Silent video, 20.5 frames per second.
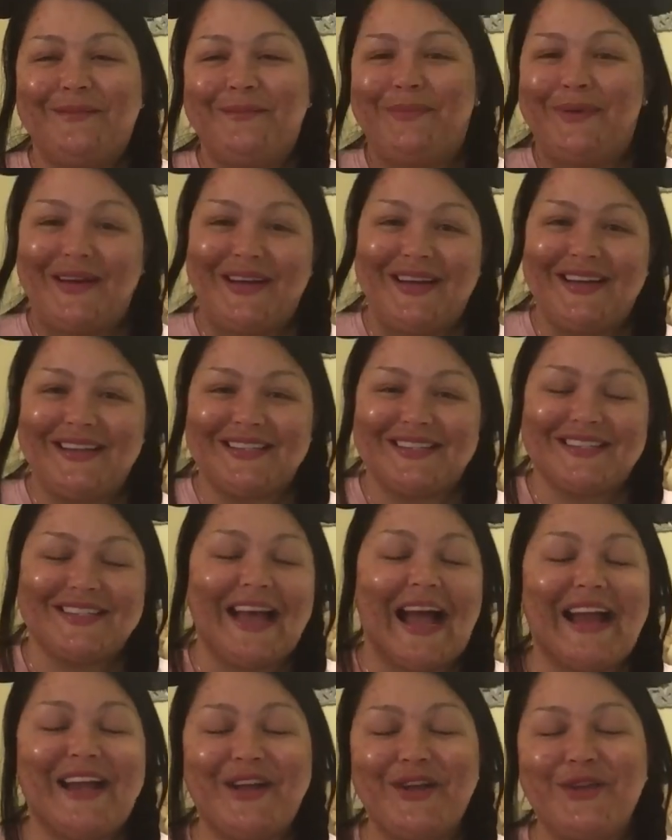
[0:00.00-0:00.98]
But
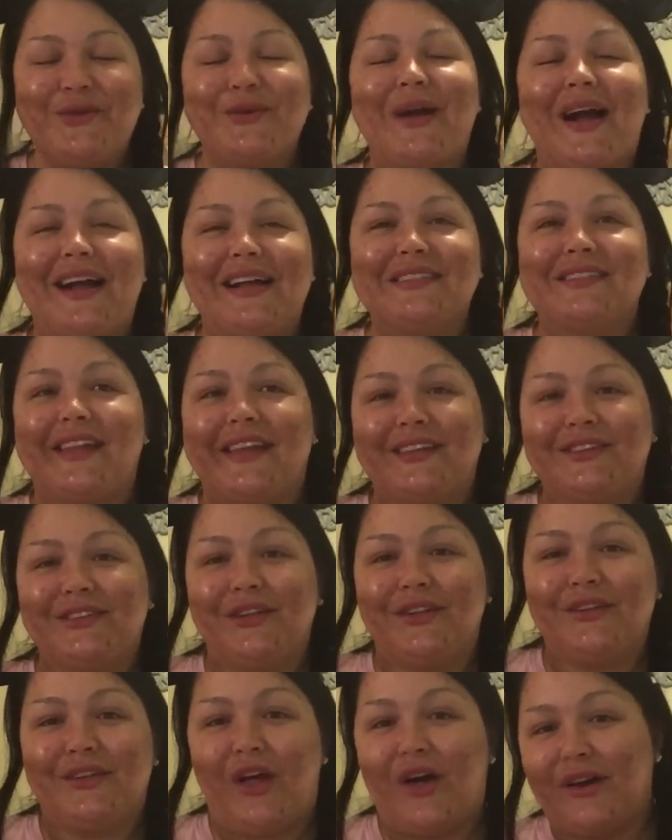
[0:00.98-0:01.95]
I know you guys like
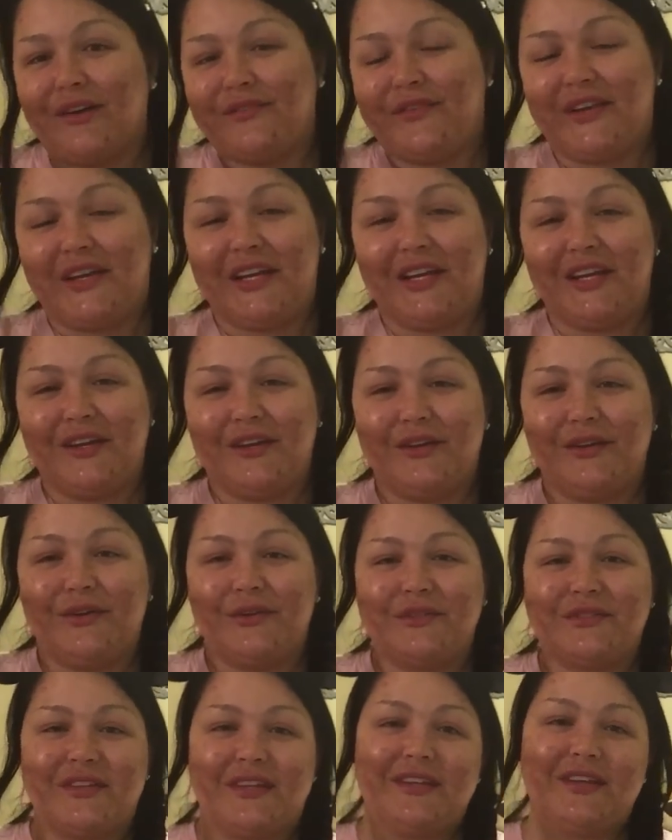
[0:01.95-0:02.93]
long
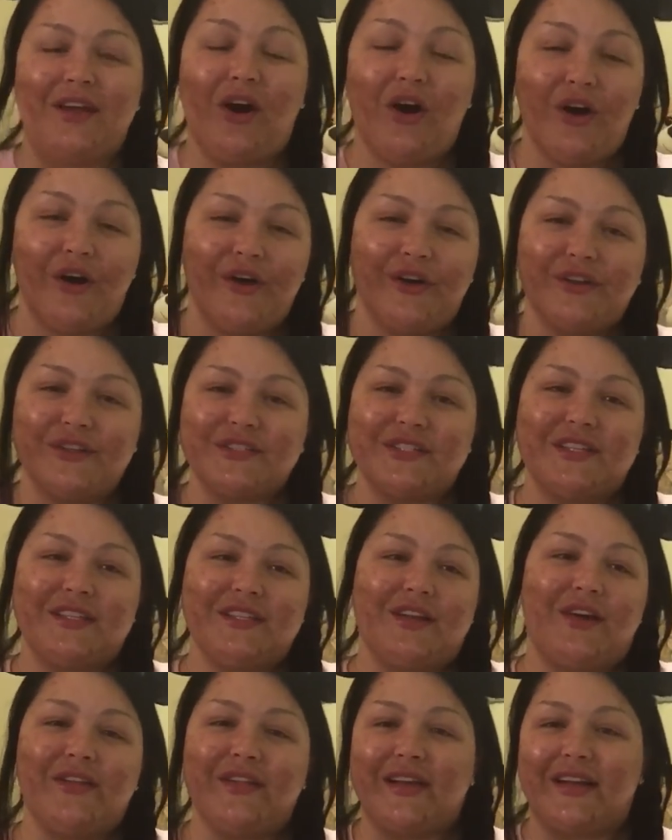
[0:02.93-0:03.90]
videos and hauls
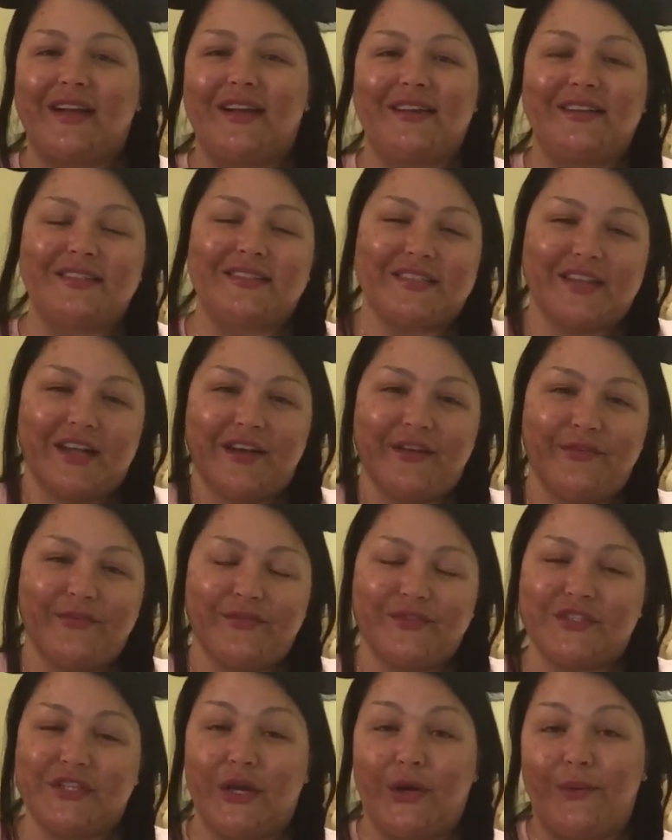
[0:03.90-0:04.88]
and all that kind of stuff.
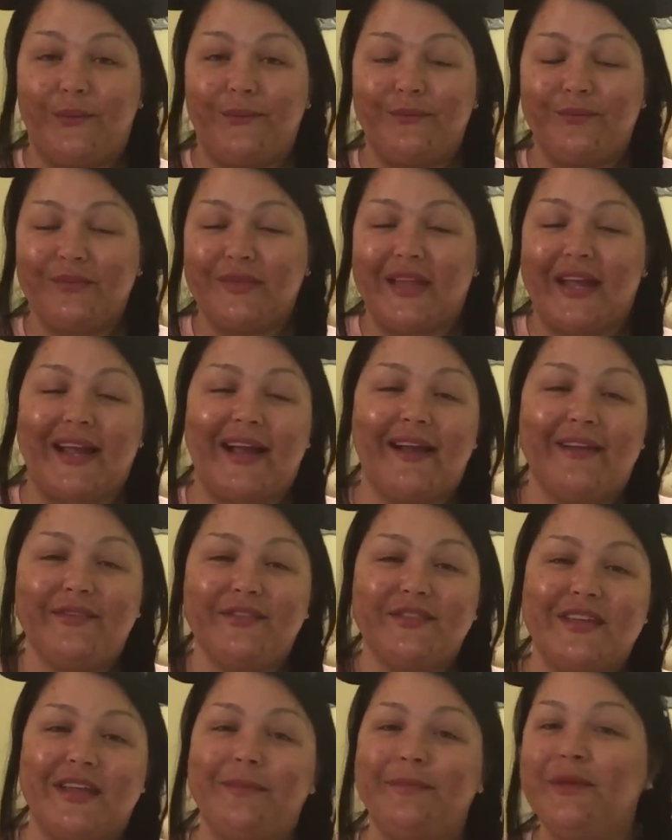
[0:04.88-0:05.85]
So like I've
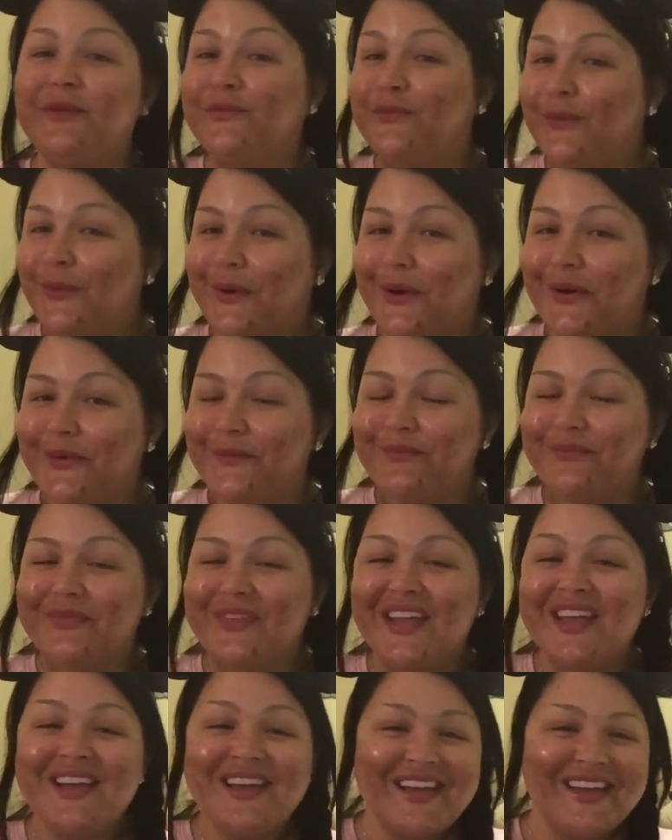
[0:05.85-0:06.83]
said before,
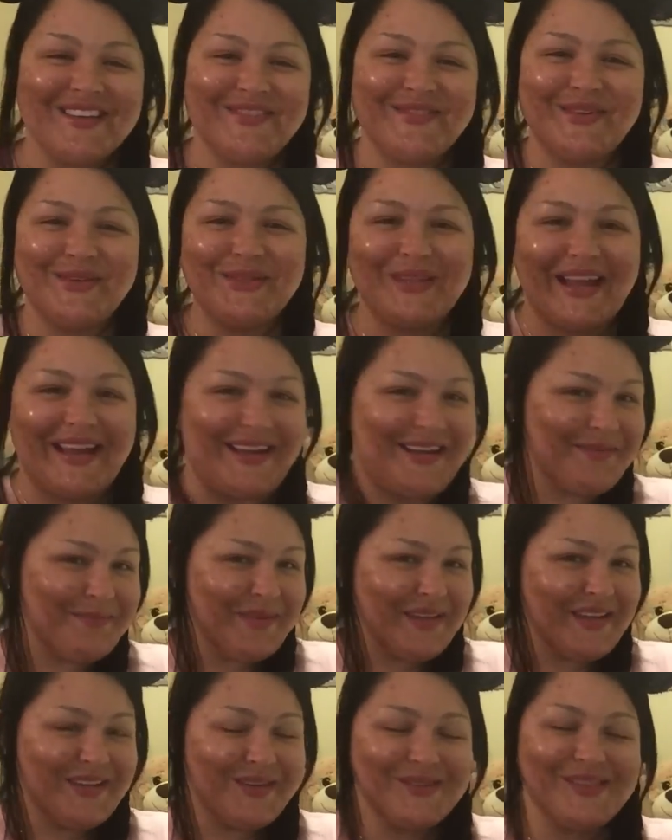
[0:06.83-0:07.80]
if you like
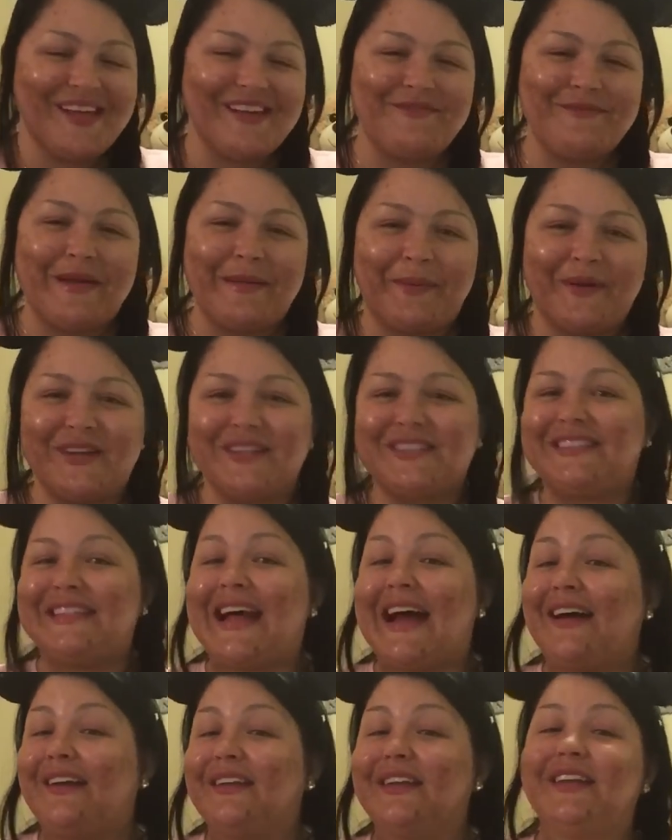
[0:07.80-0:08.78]
me, you love my
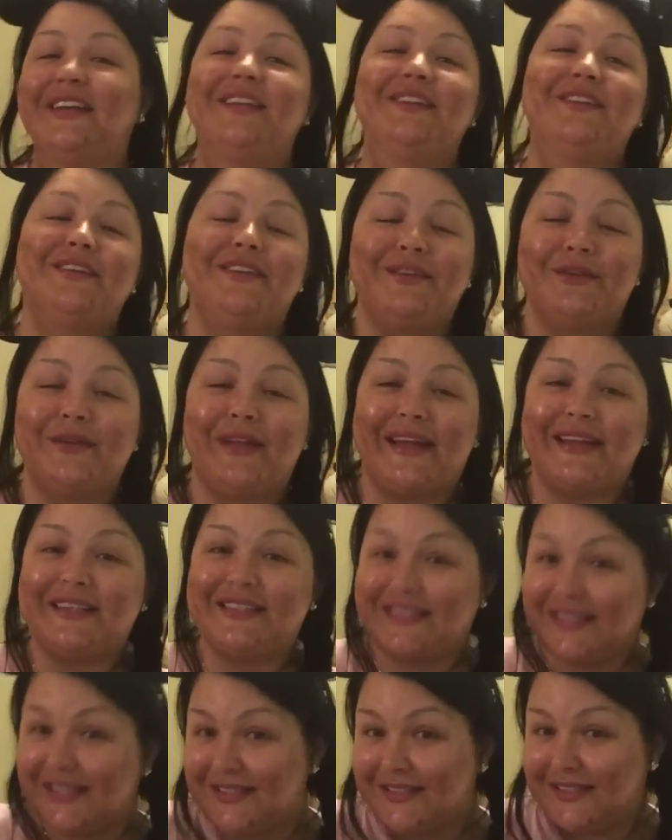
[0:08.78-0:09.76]
personality, you
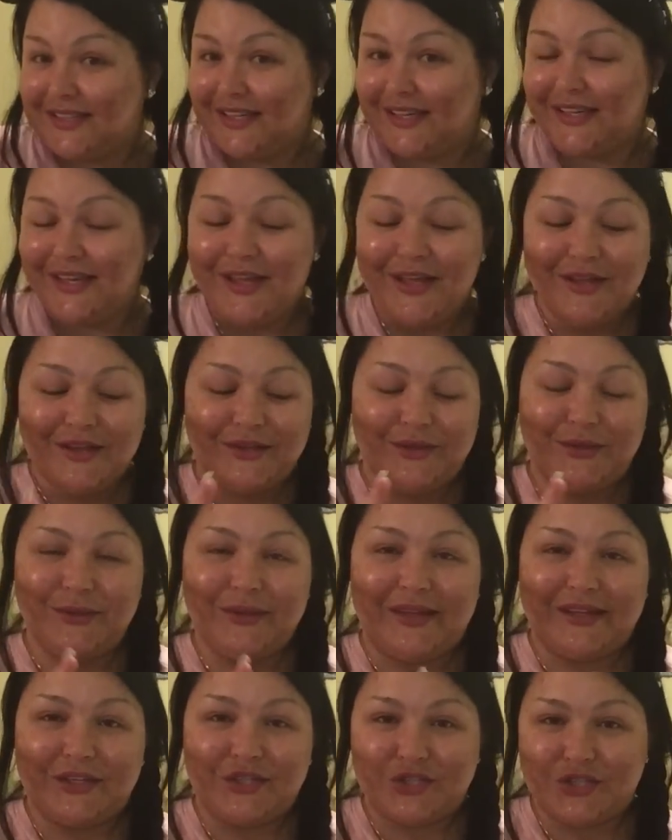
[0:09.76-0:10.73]
like Disney, you
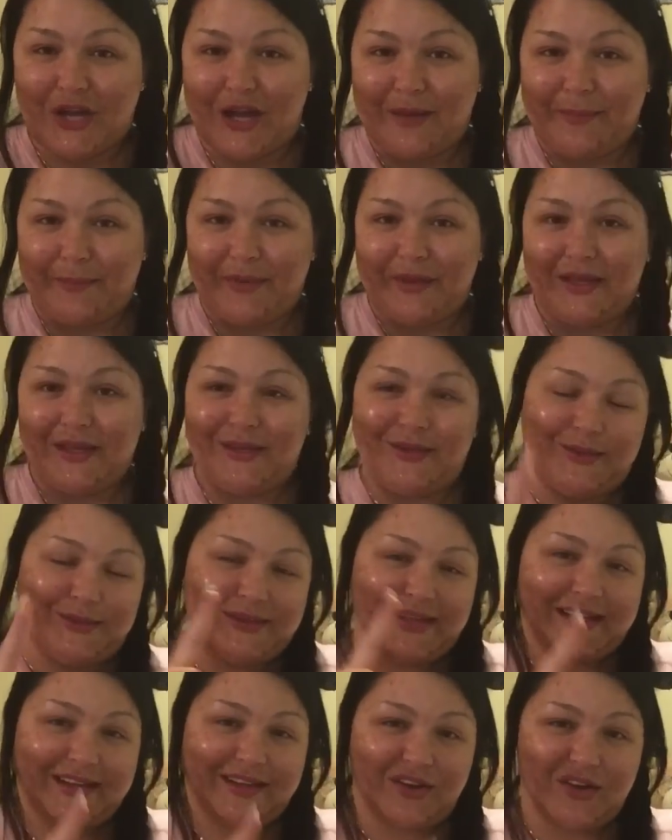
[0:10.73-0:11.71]
like shopping, you
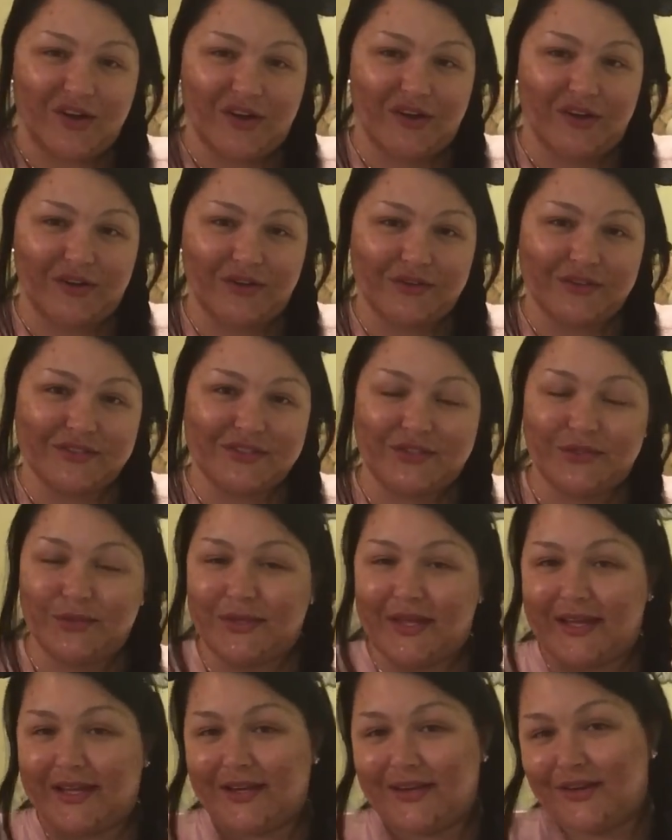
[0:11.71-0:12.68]
like hauls, you
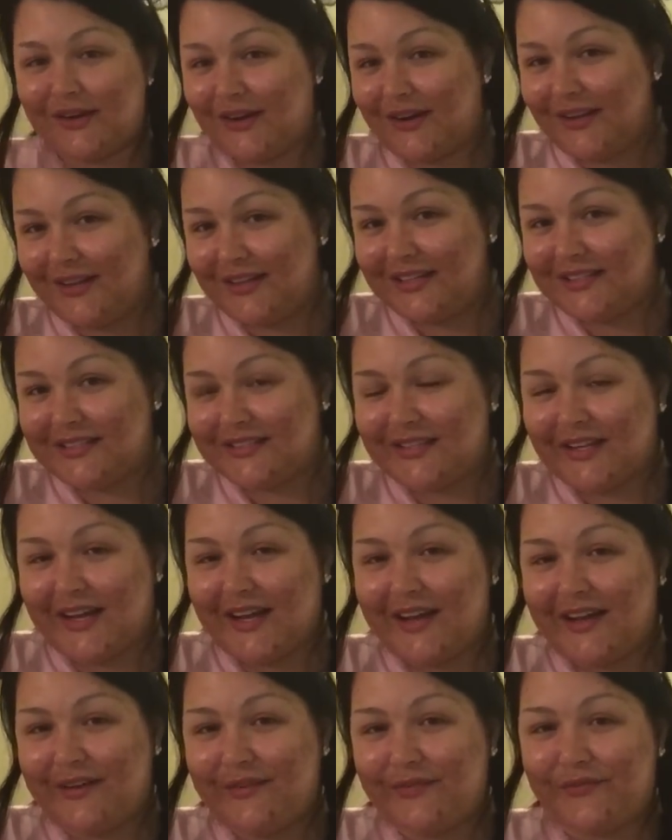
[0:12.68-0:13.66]
like girly
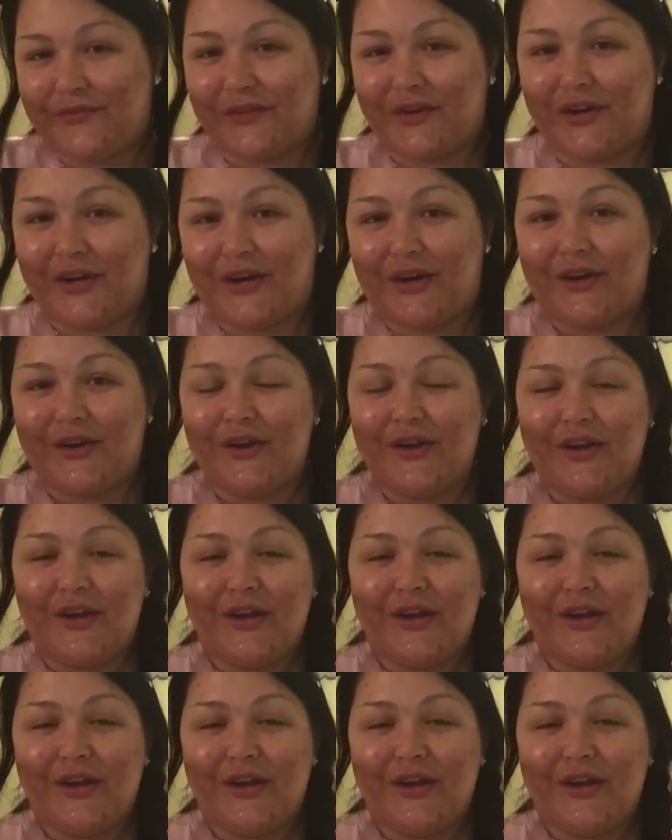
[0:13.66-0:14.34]
stuff, or